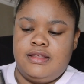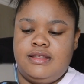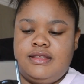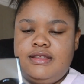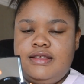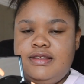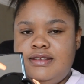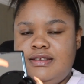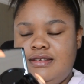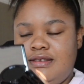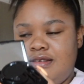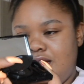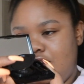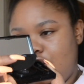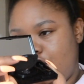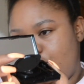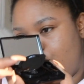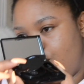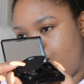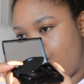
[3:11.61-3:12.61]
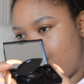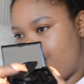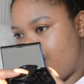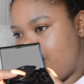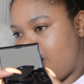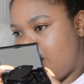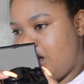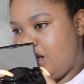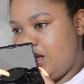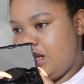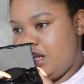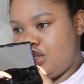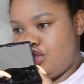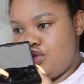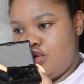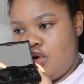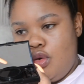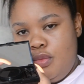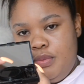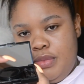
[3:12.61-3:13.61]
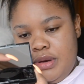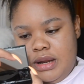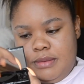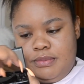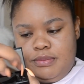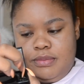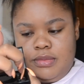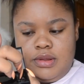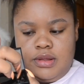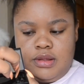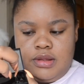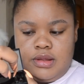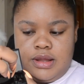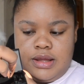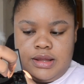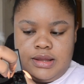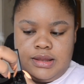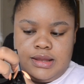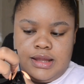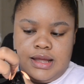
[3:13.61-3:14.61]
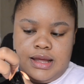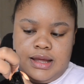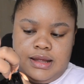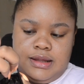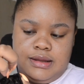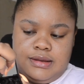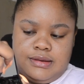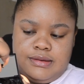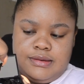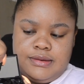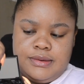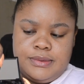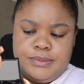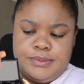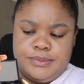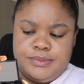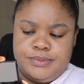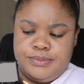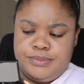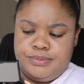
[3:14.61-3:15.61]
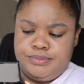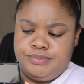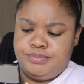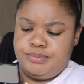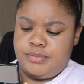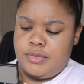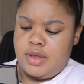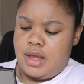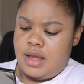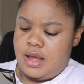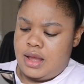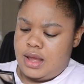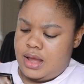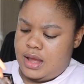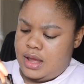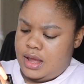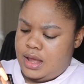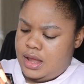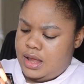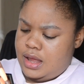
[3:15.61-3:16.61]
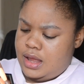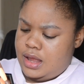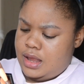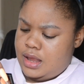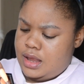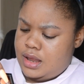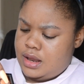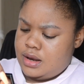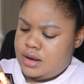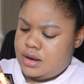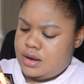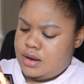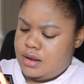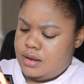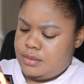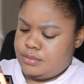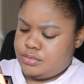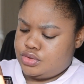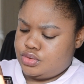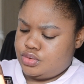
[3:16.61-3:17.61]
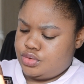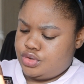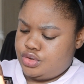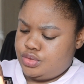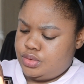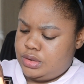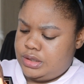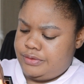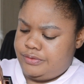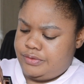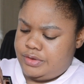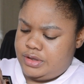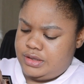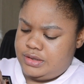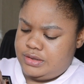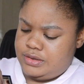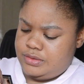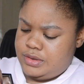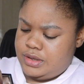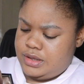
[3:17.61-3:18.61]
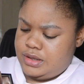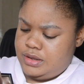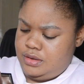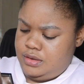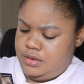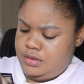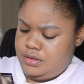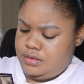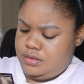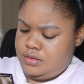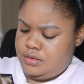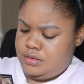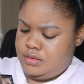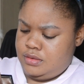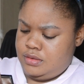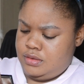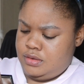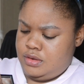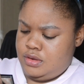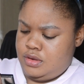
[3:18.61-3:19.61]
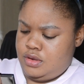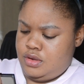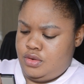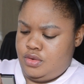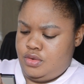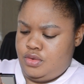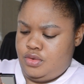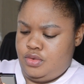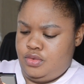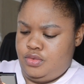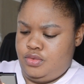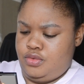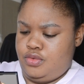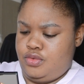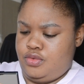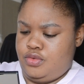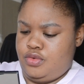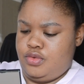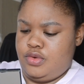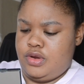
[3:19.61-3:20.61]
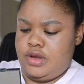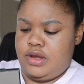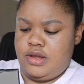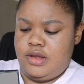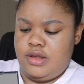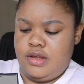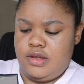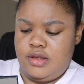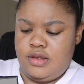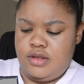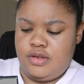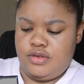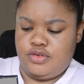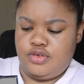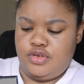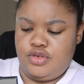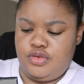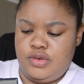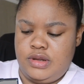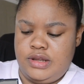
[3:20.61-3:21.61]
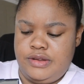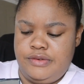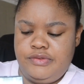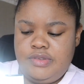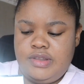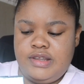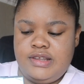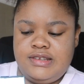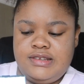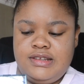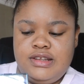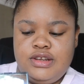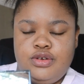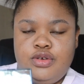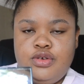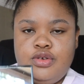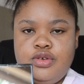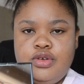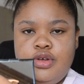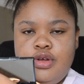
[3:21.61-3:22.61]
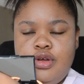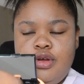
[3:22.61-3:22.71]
this little thing that you open up like that, and I'm sure you lift this, okay? Ooh, okay. So you lift this little